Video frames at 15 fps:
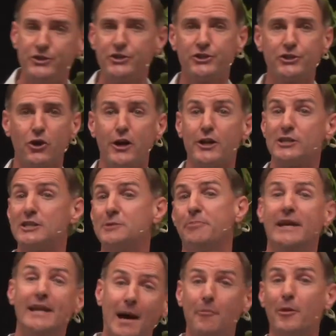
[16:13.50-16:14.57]
just kind of
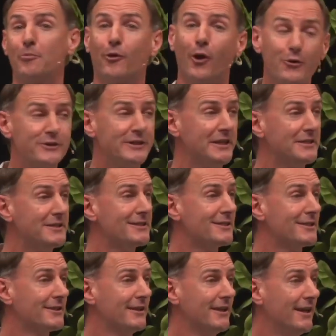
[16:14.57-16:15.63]
speed up the
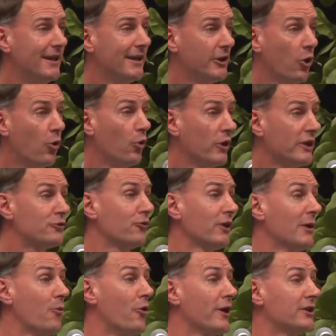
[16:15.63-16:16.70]
process. You know, all he's
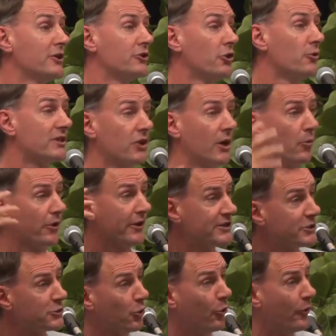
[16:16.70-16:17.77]
really wanting to do, it's like, well, this
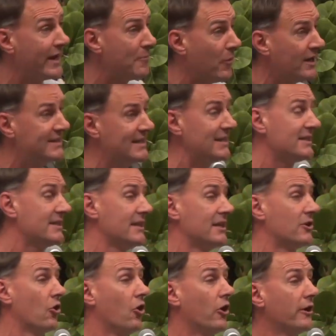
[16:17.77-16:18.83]
is already my destiny,
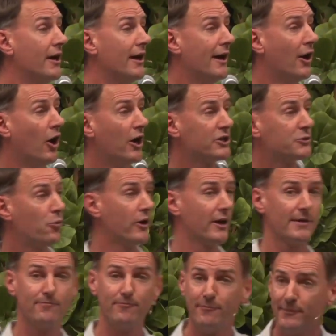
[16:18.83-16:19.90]
God. I just want
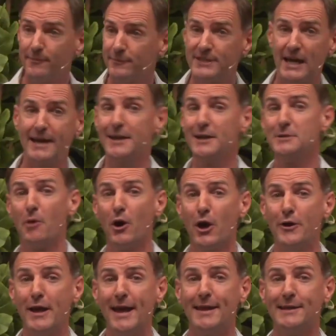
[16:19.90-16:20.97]
to take it into my
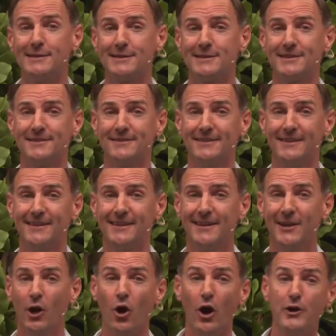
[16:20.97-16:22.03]
own hands. You
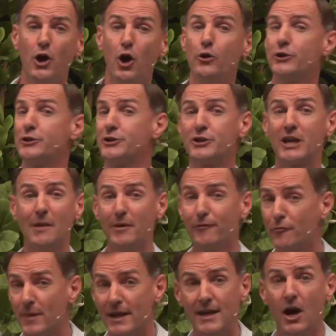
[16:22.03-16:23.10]
know, I know this is coming
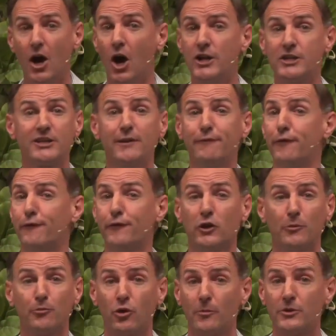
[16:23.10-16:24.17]
for me. I'm just going to fulfill
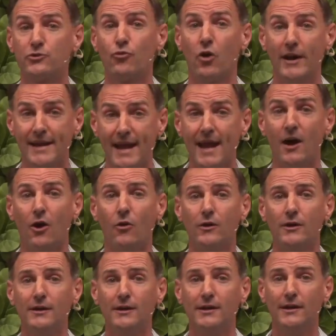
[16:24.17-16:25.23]
the promise right now.
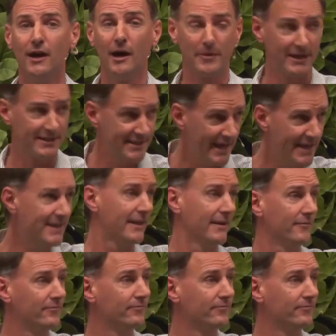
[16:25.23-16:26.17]
I'm going to take it.